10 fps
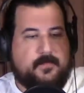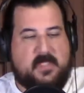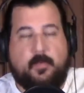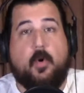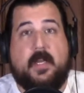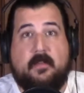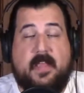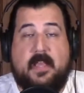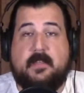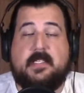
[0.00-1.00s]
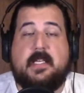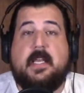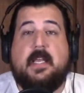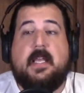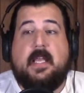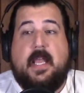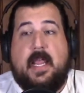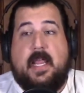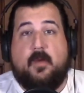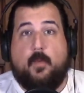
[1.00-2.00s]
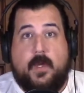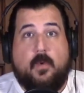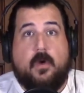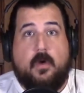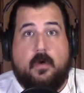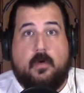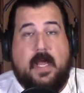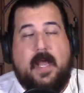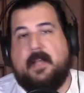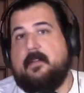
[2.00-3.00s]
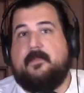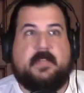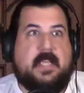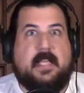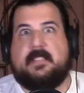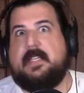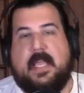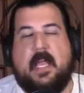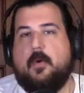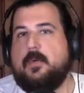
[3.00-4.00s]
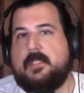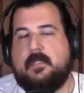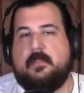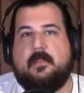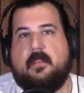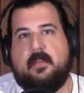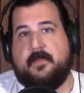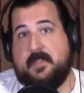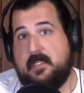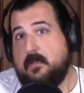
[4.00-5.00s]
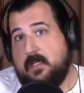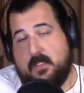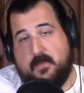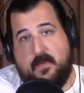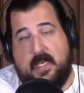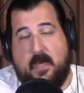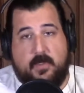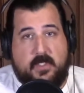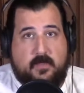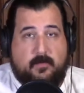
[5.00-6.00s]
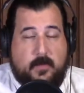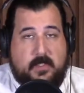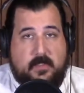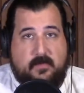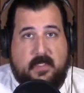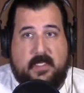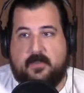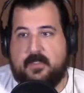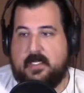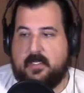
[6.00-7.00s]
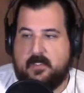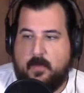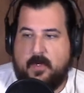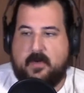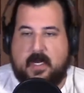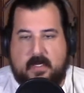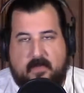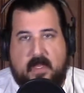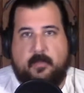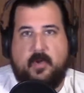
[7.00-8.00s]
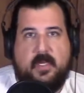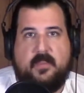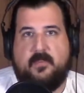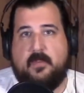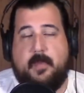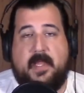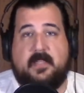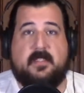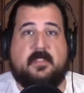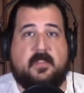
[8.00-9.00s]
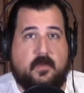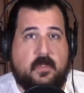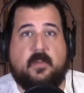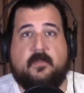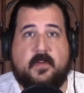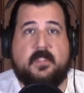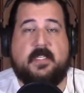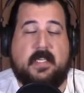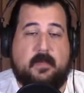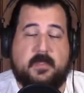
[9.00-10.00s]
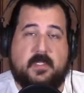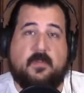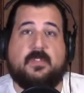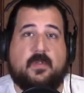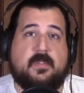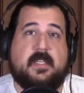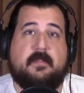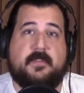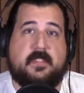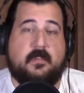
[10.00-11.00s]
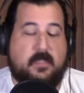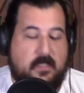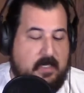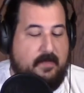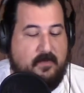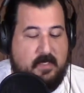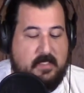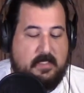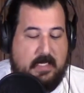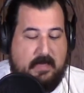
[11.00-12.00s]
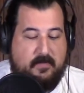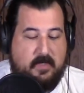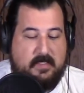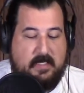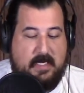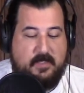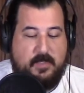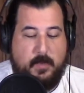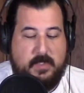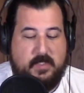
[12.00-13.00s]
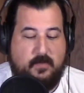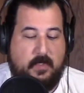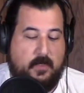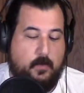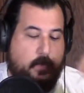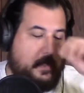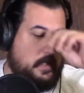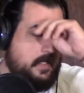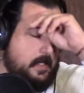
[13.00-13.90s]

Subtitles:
sporting event. And we were kind of testing out the facilities for that, which is really interesting. So we were kind of like putting it through their paces. So the University Games used those same facilities after us the next year, which is really cool.